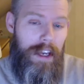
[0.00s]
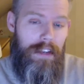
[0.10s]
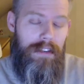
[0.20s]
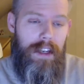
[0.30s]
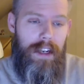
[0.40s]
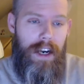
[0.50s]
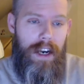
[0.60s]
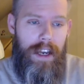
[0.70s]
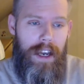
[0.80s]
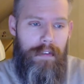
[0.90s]
is that
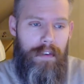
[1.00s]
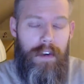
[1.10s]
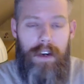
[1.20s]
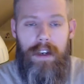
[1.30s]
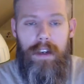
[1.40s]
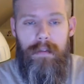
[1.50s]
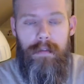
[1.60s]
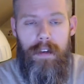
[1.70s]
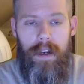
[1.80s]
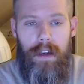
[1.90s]
I have a very
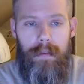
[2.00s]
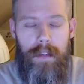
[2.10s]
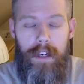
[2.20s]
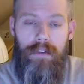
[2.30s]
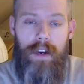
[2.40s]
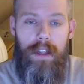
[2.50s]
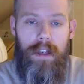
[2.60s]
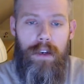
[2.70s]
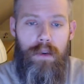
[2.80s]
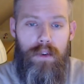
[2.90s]
dear friend
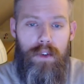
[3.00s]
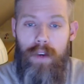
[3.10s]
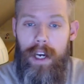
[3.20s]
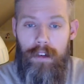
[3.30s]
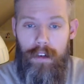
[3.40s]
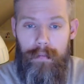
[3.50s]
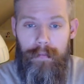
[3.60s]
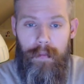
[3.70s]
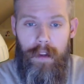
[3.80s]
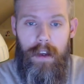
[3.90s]
who's a writer,
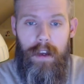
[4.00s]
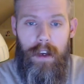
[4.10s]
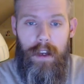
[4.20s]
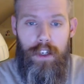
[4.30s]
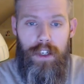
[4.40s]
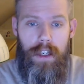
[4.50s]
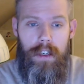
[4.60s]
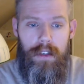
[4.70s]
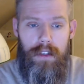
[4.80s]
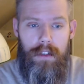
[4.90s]
And
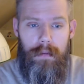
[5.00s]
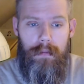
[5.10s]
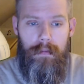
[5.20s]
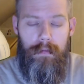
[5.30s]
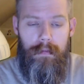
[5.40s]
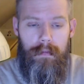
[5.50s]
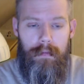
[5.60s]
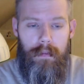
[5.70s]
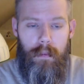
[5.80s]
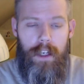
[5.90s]

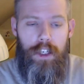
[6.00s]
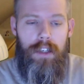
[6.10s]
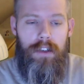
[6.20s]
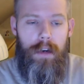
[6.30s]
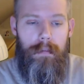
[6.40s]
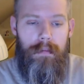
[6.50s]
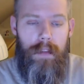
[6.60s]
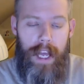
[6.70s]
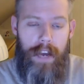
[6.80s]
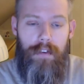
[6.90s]
when she stopped
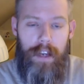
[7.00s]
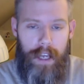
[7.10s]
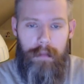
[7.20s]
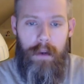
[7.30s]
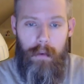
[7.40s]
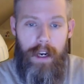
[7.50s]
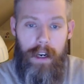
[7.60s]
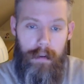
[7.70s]
laughing at me when I